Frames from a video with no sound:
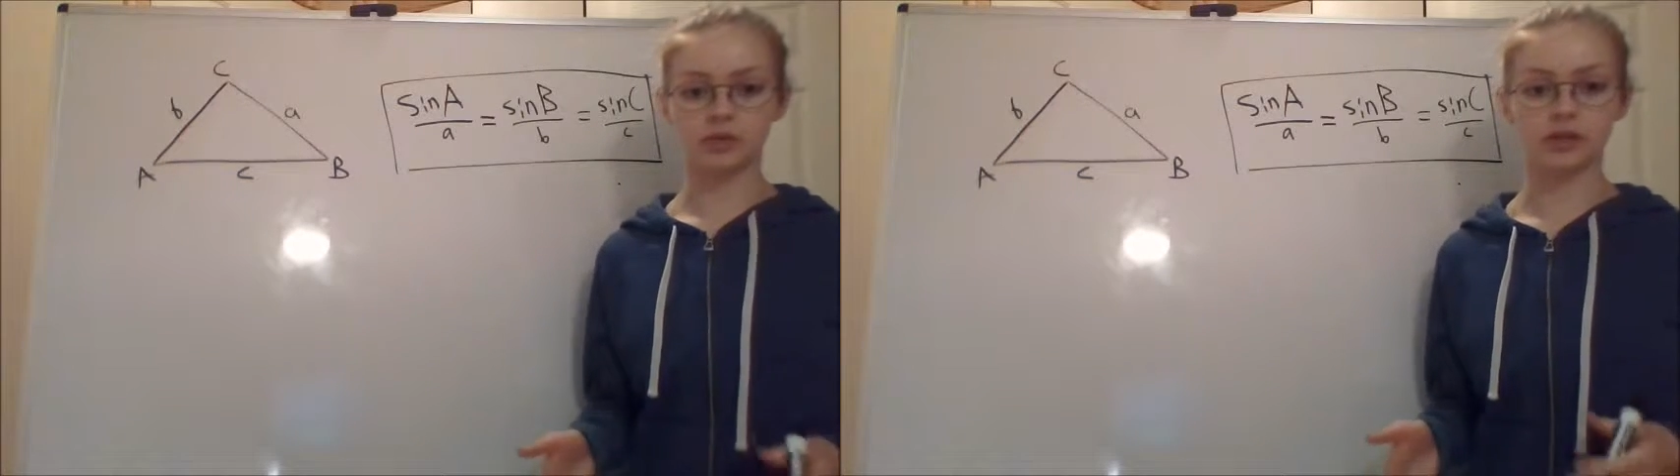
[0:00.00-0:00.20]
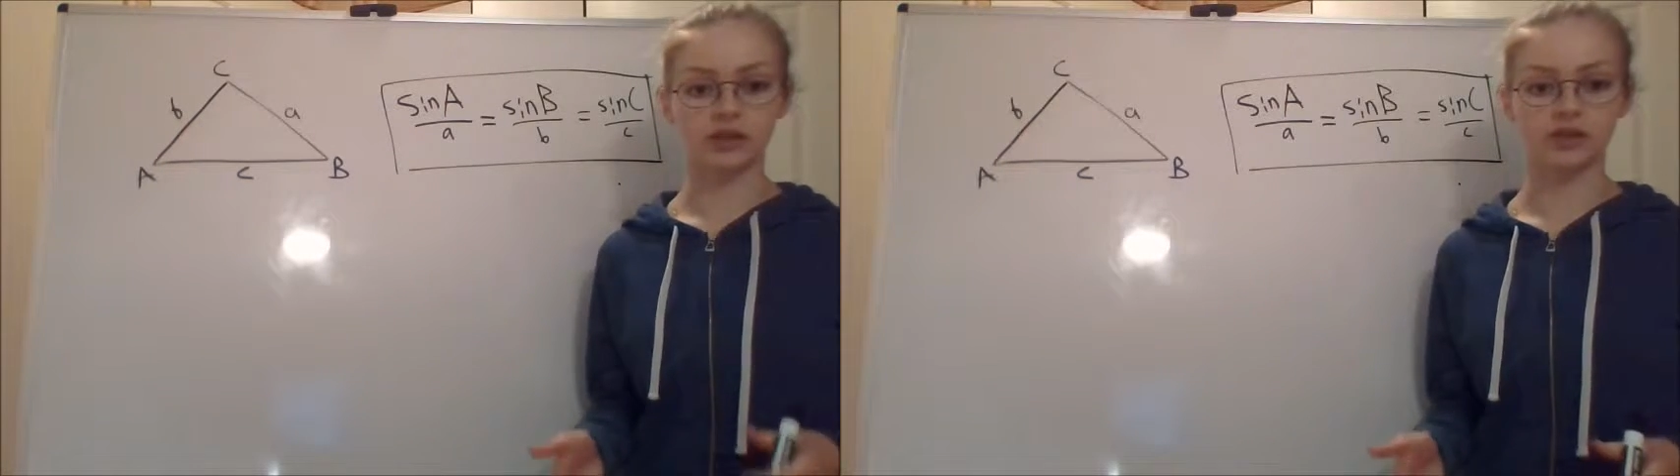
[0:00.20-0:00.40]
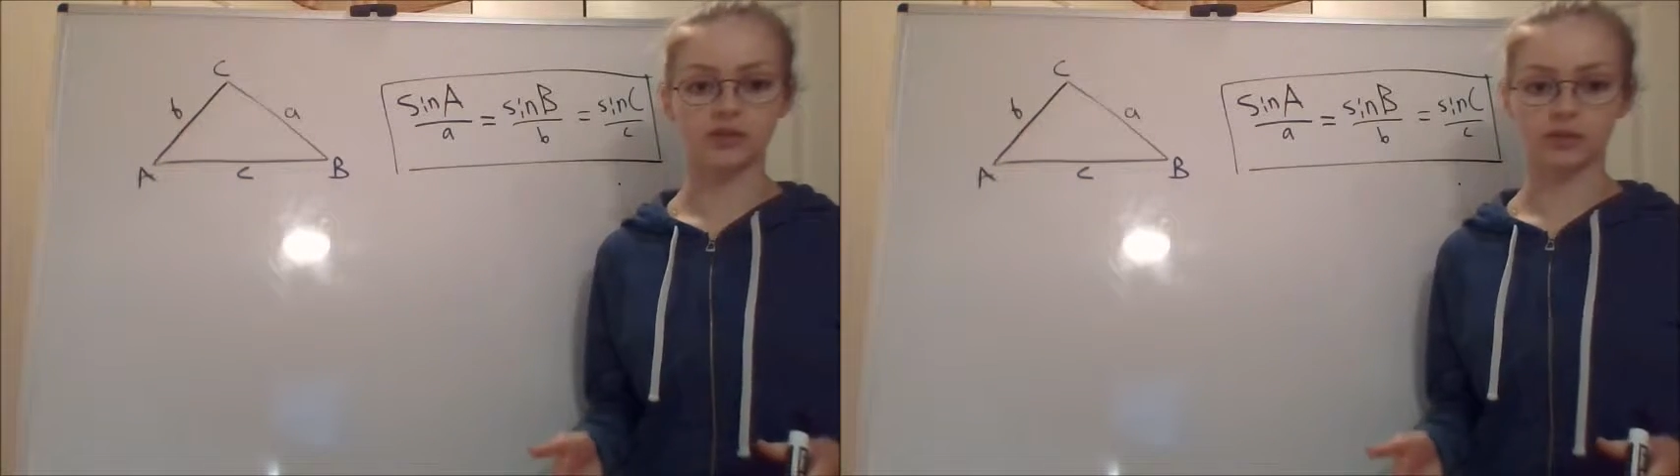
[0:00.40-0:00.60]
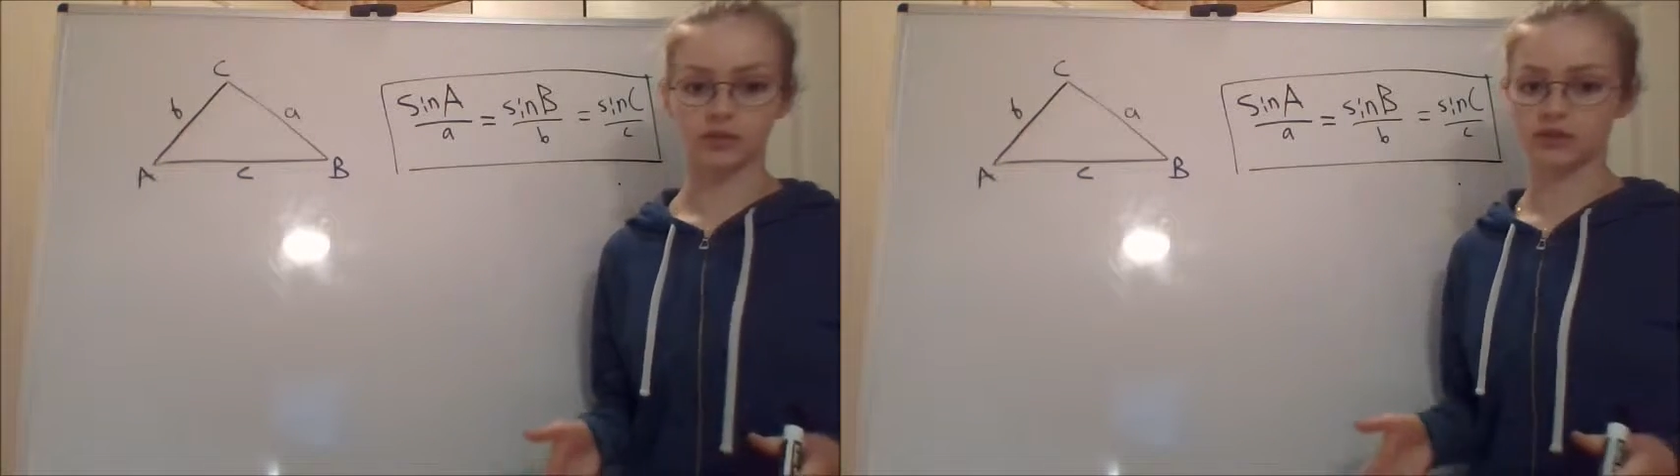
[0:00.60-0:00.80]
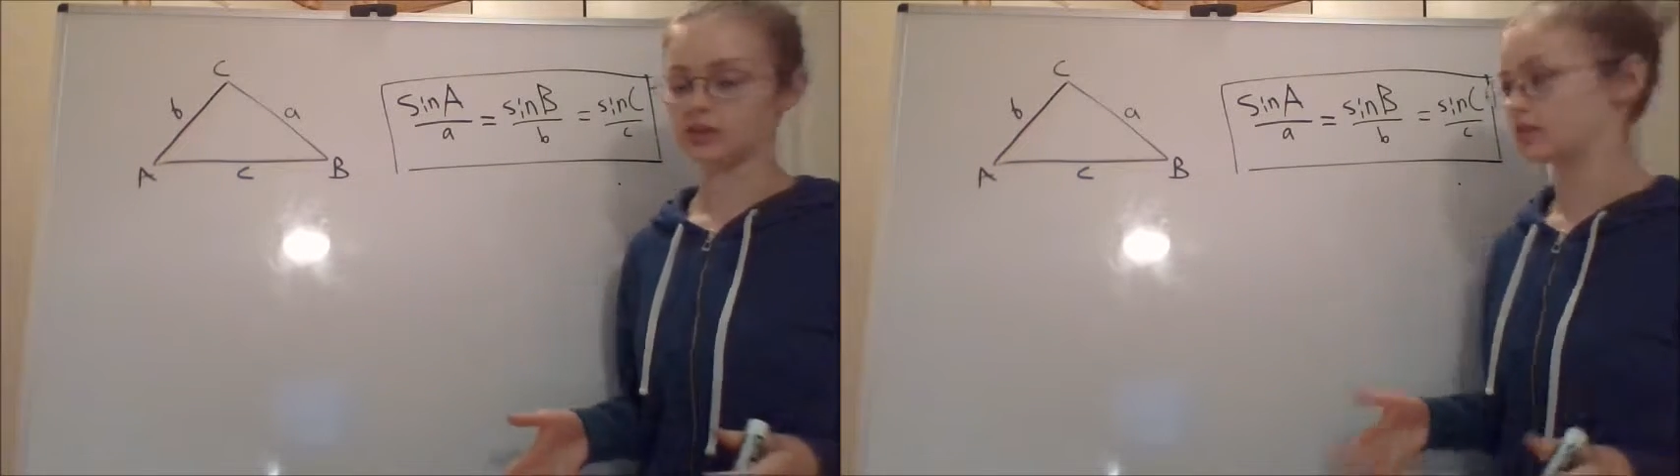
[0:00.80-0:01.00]
we were given
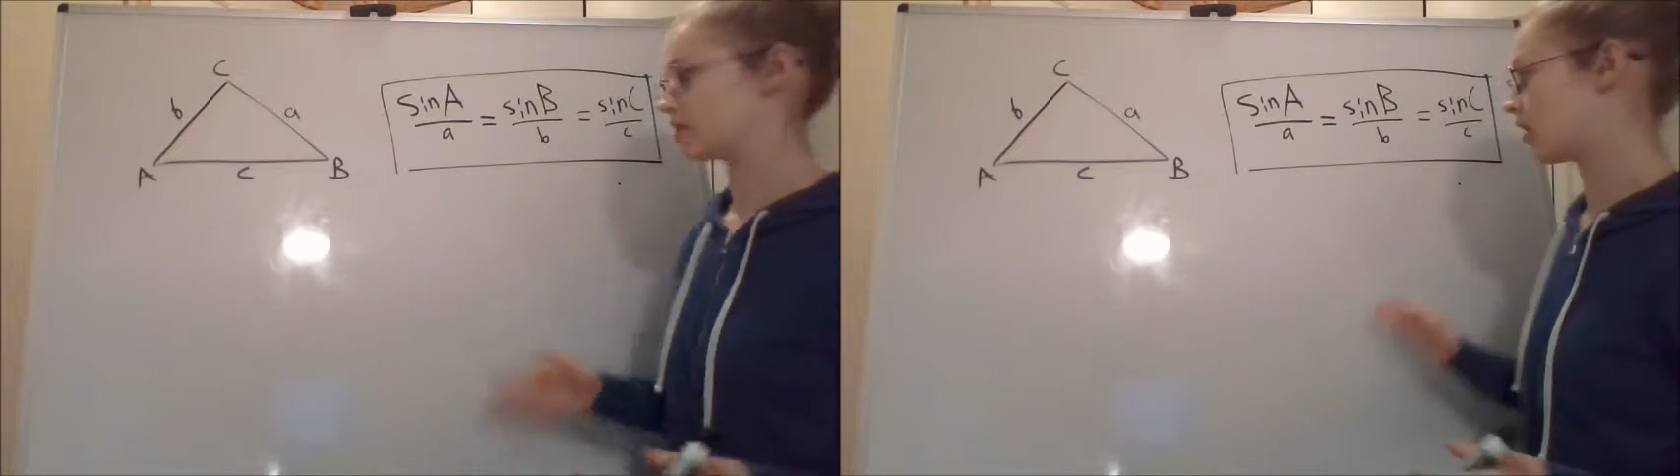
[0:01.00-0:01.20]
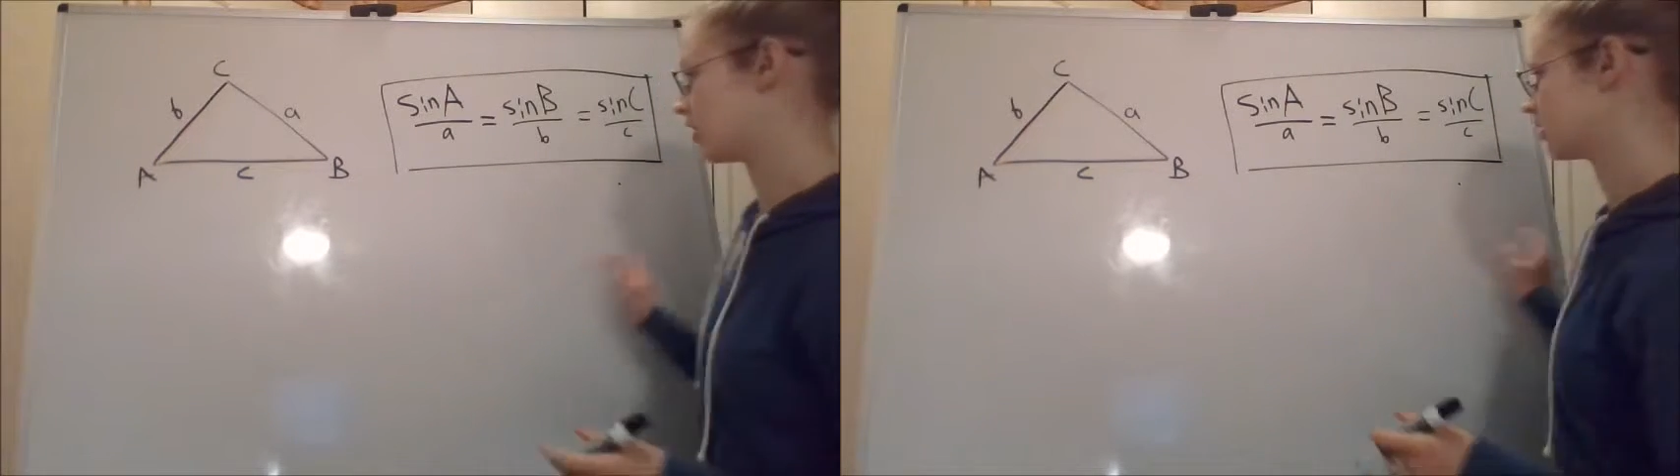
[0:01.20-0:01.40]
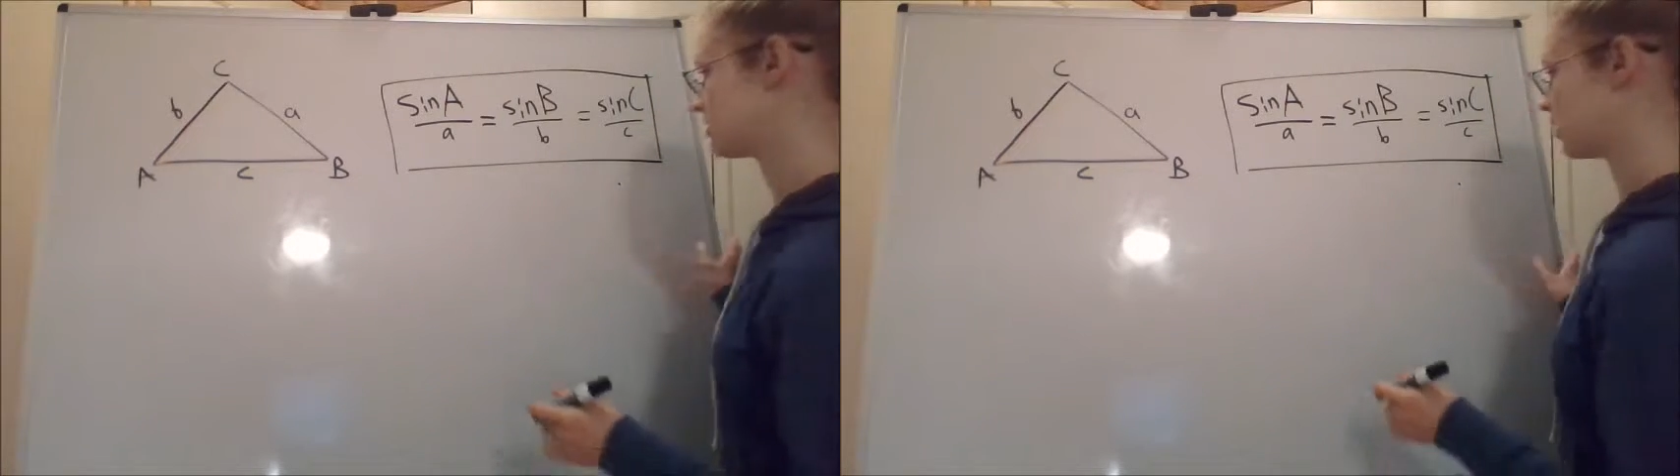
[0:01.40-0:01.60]
with to start.